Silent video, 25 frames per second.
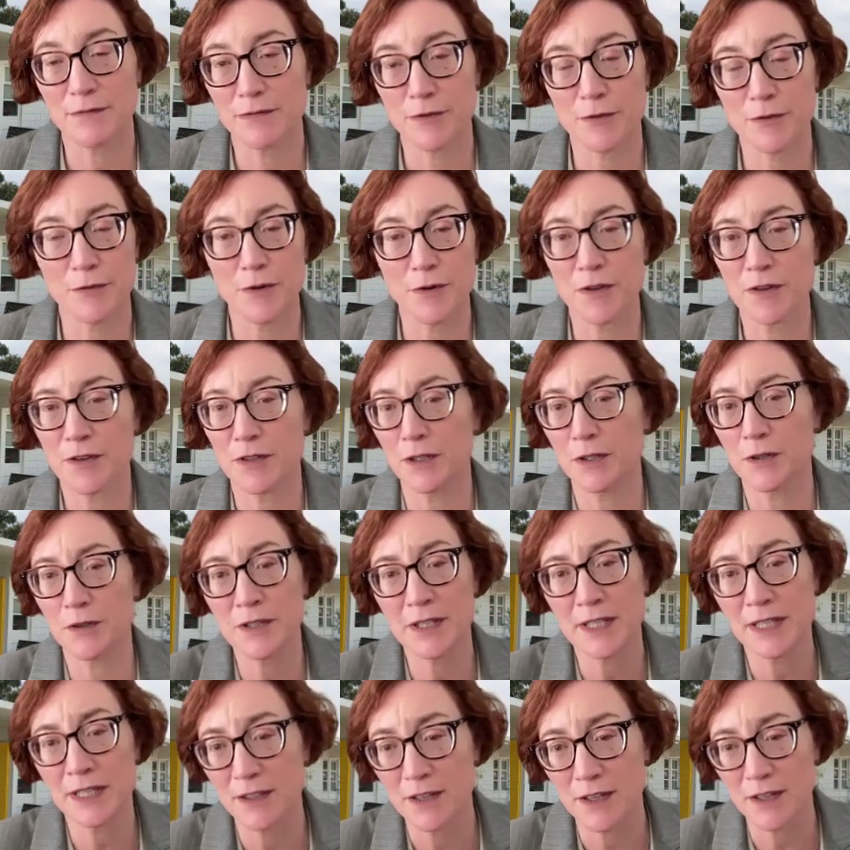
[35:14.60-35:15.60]
for all the
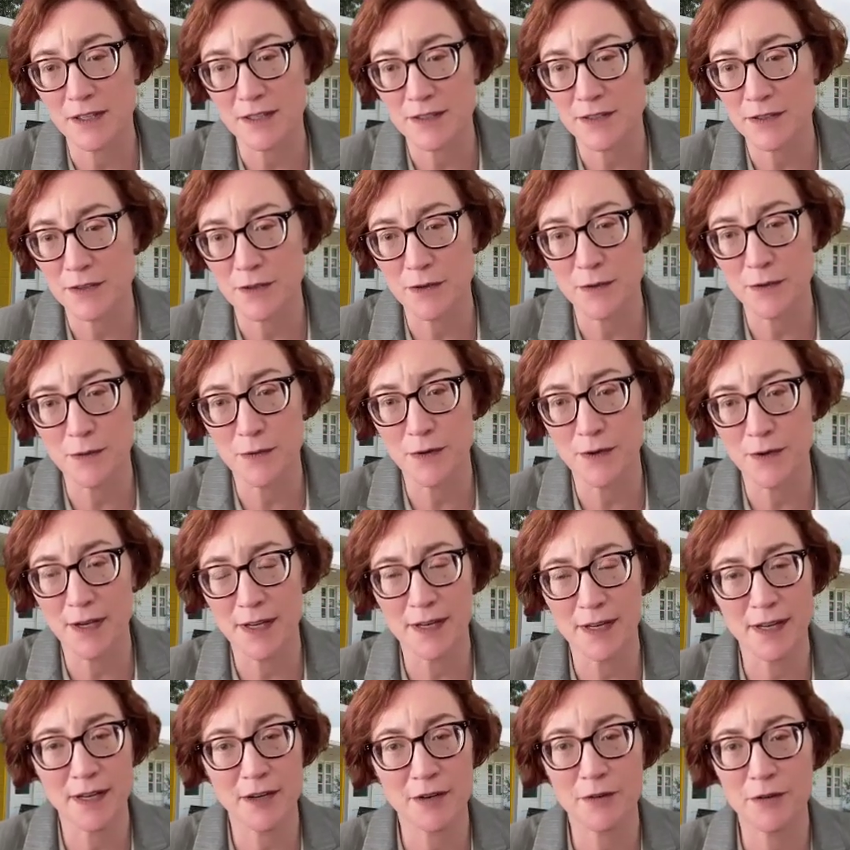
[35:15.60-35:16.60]
learning loss, and
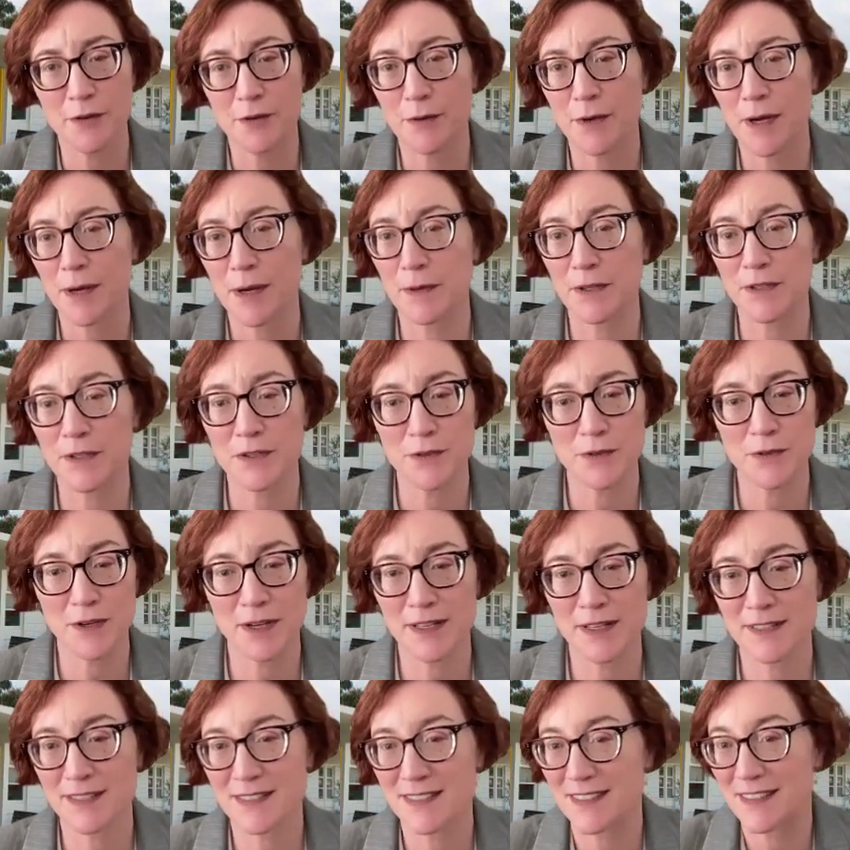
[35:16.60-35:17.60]
I don't know how much
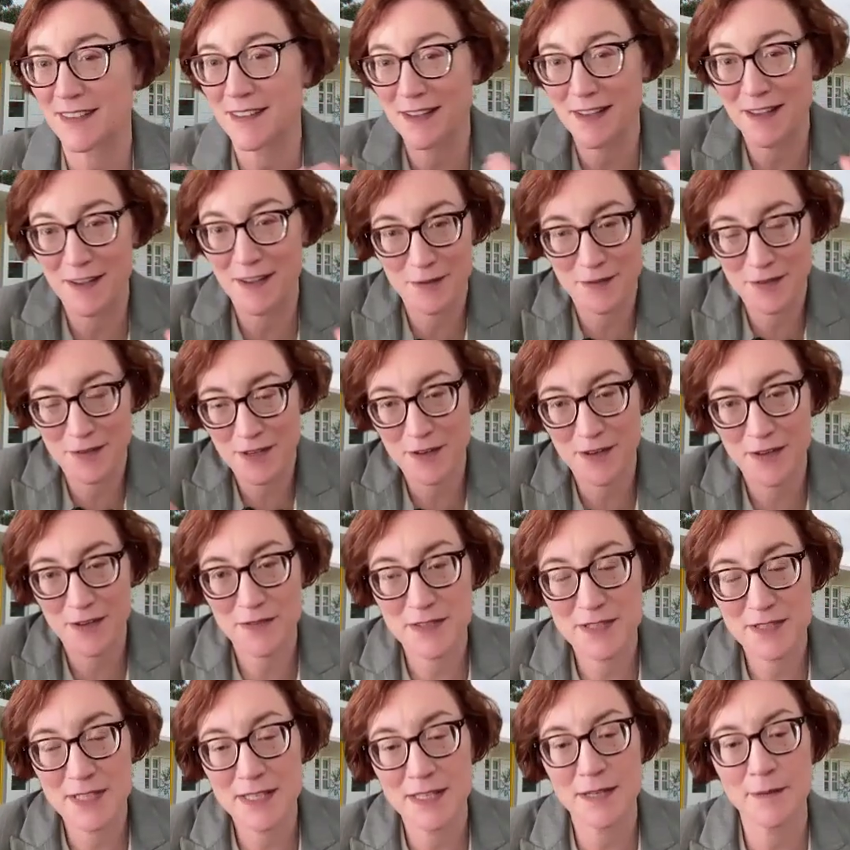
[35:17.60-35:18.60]
you guys out
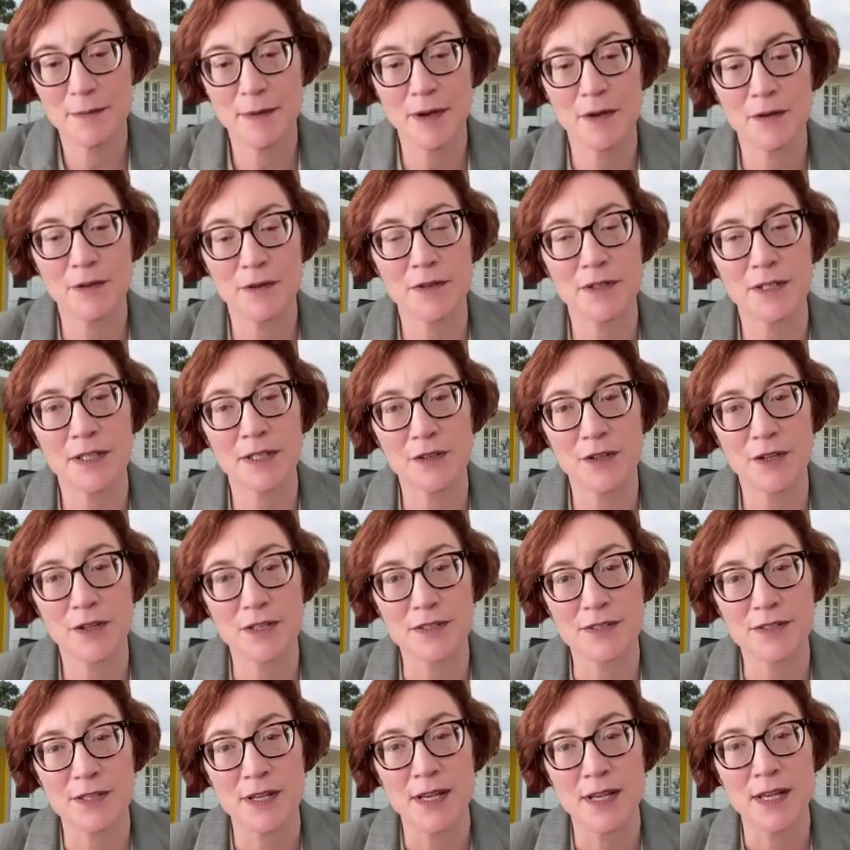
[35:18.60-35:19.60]
there have seen about learning
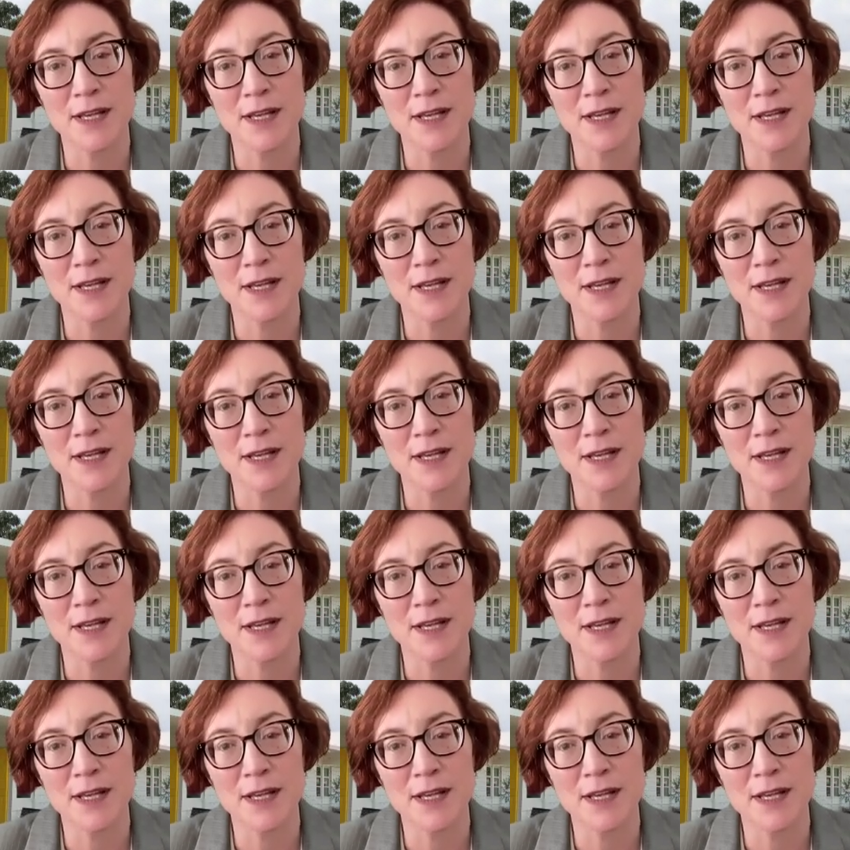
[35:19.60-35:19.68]
loss